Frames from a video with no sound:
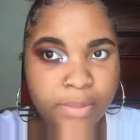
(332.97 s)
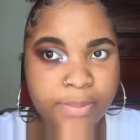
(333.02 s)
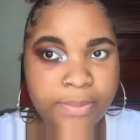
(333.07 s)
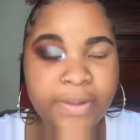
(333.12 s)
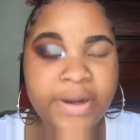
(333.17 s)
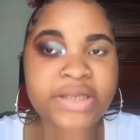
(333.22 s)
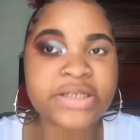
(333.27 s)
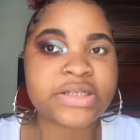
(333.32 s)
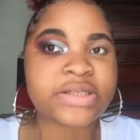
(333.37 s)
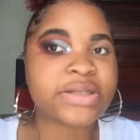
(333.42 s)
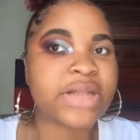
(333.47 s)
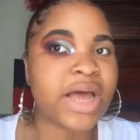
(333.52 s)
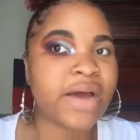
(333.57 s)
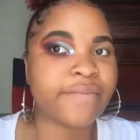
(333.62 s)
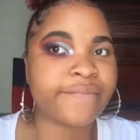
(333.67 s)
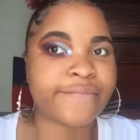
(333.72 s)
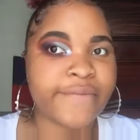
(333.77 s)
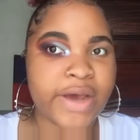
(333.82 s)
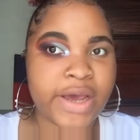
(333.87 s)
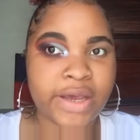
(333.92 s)
Placing that
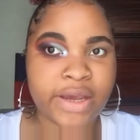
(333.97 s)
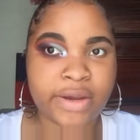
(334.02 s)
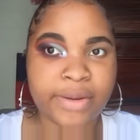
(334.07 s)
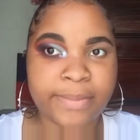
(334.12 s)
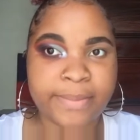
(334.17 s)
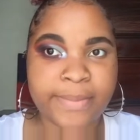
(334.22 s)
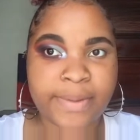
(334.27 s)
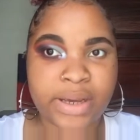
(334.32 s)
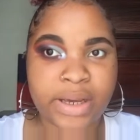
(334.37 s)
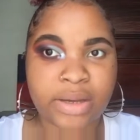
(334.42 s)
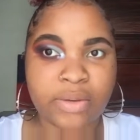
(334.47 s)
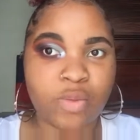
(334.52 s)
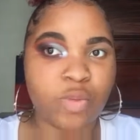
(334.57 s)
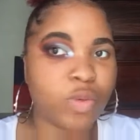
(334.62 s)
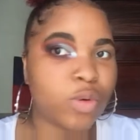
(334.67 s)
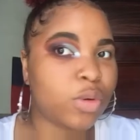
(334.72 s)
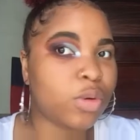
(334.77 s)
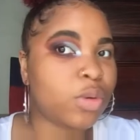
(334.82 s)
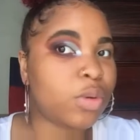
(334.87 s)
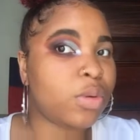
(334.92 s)
right in my
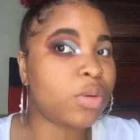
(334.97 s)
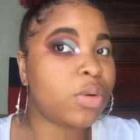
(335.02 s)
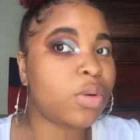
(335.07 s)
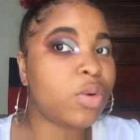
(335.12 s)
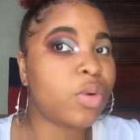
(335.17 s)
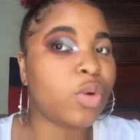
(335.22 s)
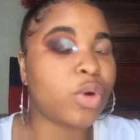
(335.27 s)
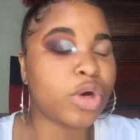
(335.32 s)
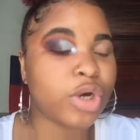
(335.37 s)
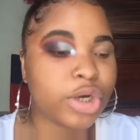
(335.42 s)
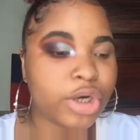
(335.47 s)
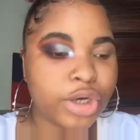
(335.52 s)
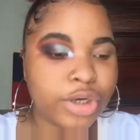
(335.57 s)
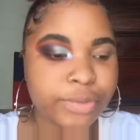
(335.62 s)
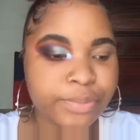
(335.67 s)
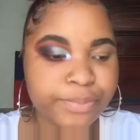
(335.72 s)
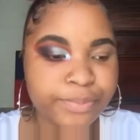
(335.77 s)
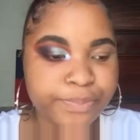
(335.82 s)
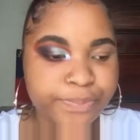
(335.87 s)
corner.